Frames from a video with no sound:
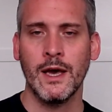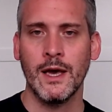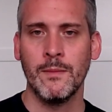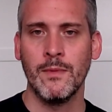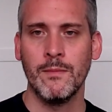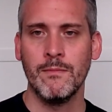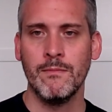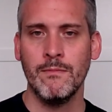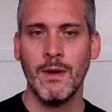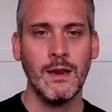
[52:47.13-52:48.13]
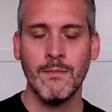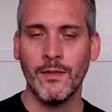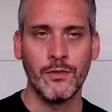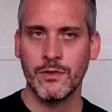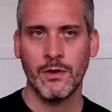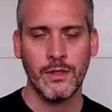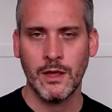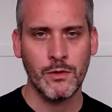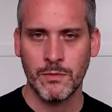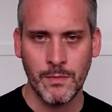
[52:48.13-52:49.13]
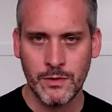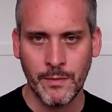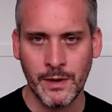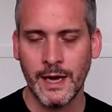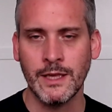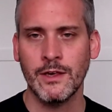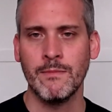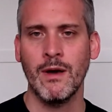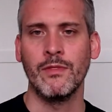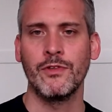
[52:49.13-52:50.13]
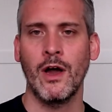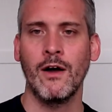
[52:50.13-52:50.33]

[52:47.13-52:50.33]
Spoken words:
many months, I think it was something like 18 months